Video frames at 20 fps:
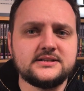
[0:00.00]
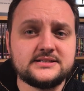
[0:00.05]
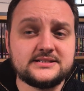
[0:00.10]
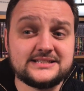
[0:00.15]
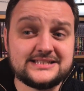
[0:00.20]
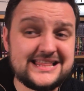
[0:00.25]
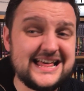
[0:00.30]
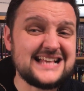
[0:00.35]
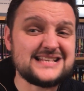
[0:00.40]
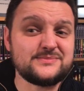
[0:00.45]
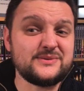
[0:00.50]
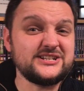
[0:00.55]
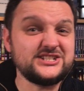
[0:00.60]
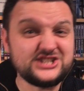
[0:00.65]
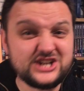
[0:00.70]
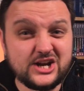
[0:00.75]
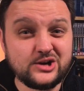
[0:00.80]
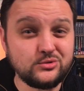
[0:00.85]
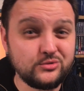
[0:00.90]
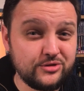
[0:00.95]
So that's my
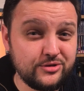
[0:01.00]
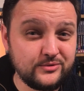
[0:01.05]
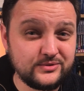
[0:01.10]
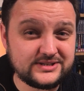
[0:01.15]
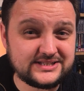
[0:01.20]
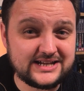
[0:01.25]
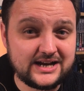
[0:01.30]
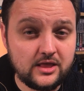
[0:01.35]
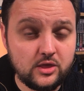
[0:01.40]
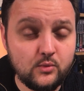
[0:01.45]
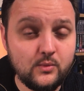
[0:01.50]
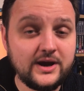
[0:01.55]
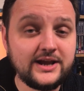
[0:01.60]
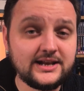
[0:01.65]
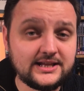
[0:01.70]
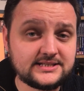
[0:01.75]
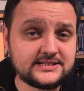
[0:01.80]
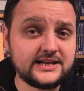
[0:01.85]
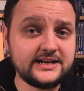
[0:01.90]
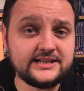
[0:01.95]
general thoughts out of the way.
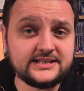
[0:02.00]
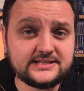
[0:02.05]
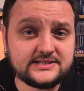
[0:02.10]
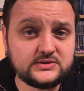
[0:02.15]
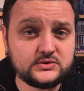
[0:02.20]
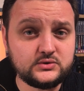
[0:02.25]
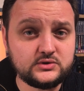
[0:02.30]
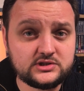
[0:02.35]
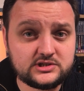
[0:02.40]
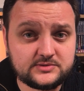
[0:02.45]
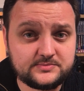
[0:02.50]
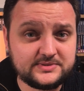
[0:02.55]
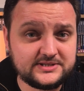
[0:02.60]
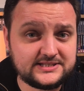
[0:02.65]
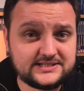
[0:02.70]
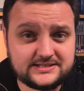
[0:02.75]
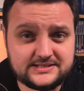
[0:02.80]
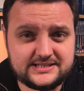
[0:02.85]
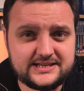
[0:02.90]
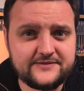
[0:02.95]
Let's get into
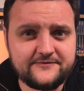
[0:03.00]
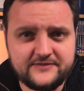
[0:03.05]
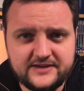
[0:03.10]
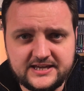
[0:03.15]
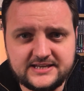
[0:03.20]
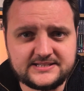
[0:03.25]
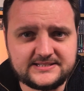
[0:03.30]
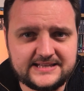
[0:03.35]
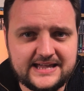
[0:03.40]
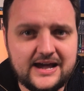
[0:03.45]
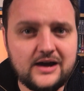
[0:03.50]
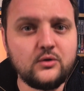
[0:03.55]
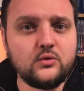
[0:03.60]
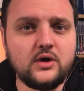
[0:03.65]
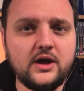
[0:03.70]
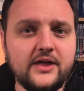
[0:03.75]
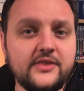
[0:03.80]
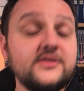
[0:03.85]
specifics now.